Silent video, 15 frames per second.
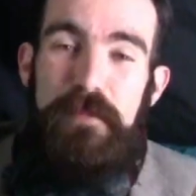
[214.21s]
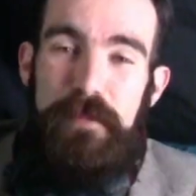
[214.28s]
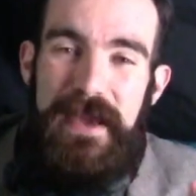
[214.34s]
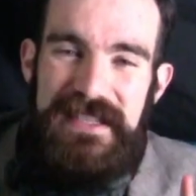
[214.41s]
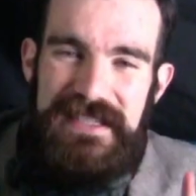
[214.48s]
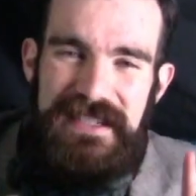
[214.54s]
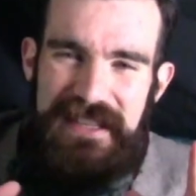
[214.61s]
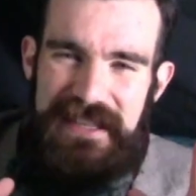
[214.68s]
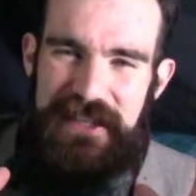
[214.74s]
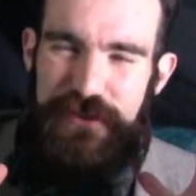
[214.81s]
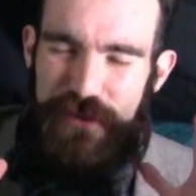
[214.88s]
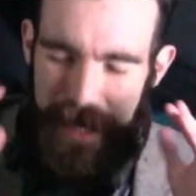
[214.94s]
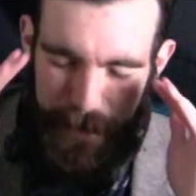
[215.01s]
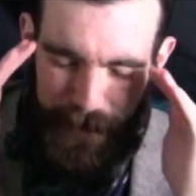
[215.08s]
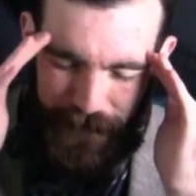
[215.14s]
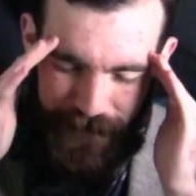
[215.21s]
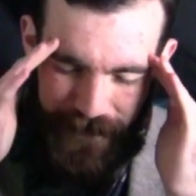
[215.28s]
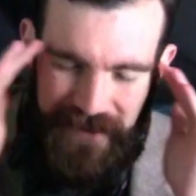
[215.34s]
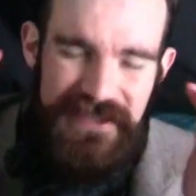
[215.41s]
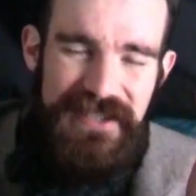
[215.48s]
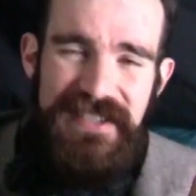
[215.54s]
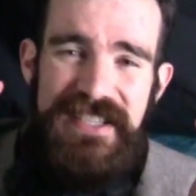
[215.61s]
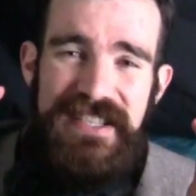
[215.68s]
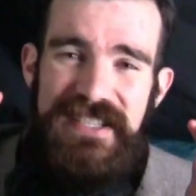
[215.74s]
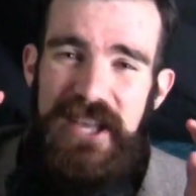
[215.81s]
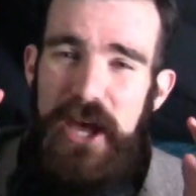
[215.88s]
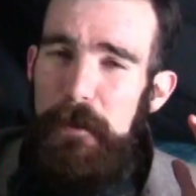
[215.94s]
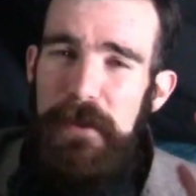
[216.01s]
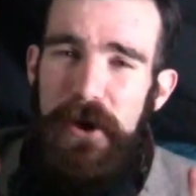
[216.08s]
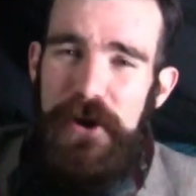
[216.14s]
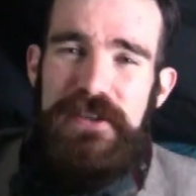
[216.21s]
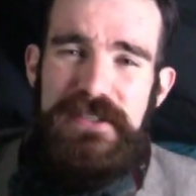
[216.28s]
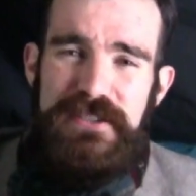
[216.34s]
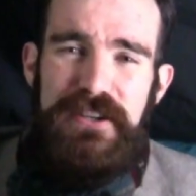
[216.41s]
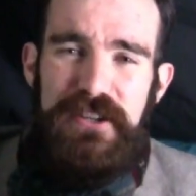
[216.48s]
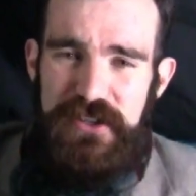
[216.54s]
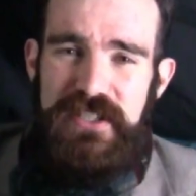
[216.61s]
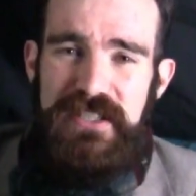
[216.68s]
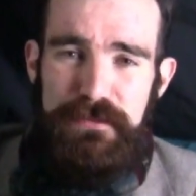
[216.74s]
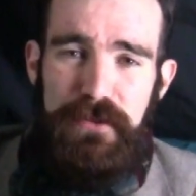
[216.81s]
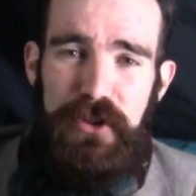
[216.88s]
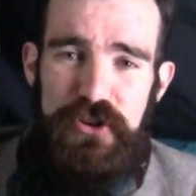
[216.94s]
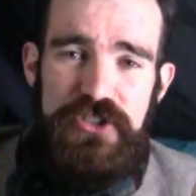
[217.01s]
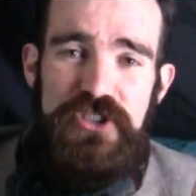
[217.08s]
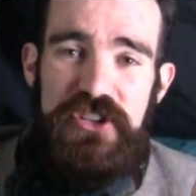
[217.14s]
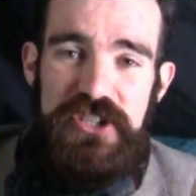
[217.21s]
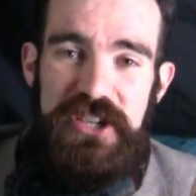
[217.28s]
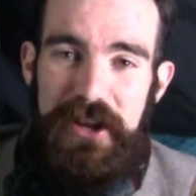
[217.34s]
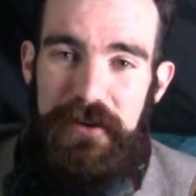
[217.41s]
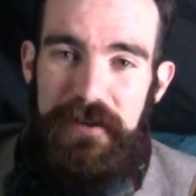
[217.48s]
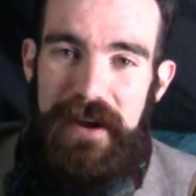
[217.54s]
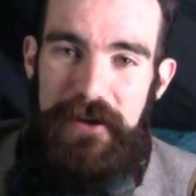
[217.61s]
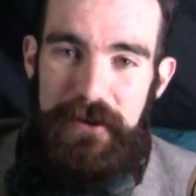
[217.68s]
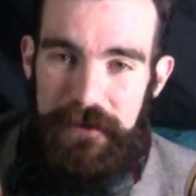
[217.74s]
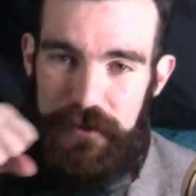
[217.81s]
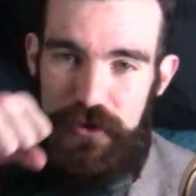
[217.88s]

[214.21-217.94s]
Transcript: Basically, the Tribolt functions as a personal explosion generator.